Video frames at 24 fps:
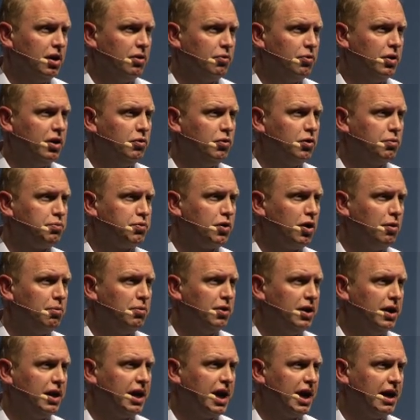We will
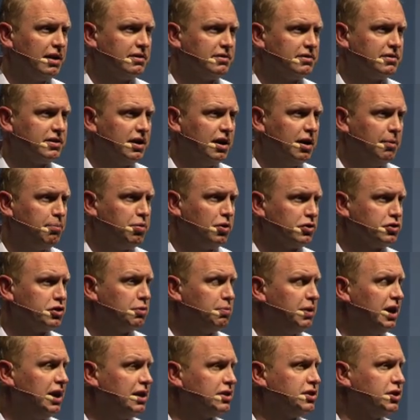probably get the
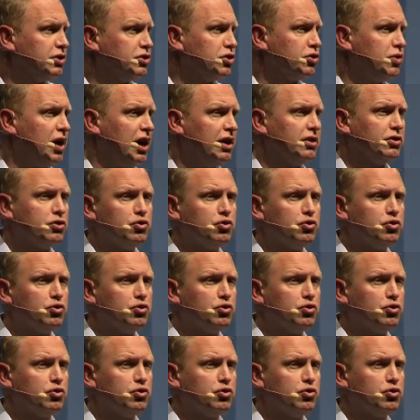possibility to run